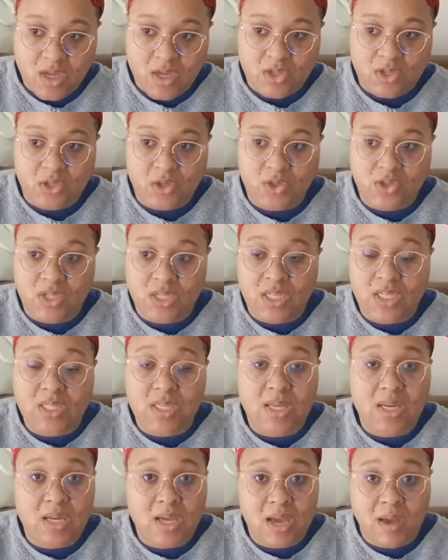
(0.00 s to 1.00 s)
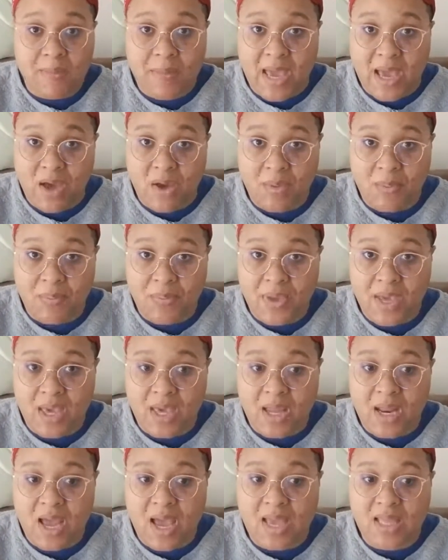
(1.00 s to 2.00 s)
So she is going to come out,
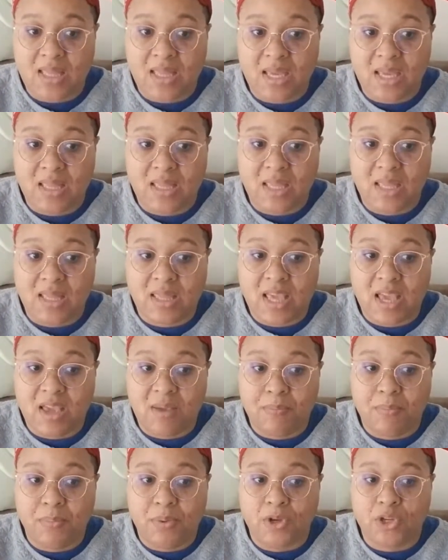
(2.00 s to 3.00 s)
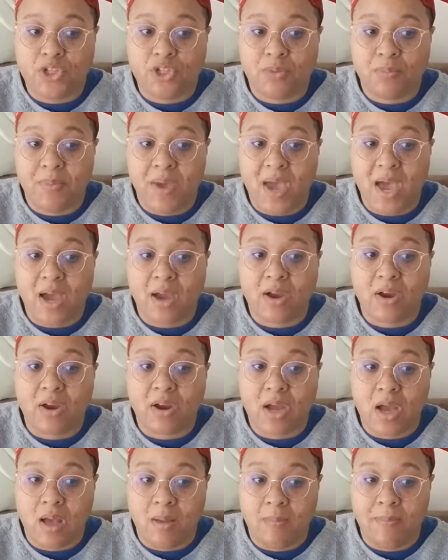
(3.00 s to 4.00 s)
but I think that they pushed back her
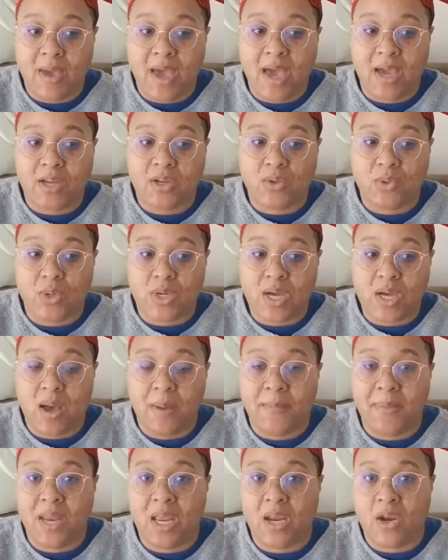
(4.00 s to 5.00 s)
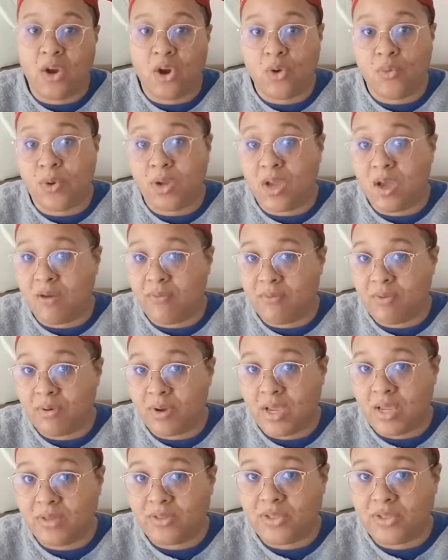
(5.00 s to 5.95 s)
comeback to accommodate her recovery.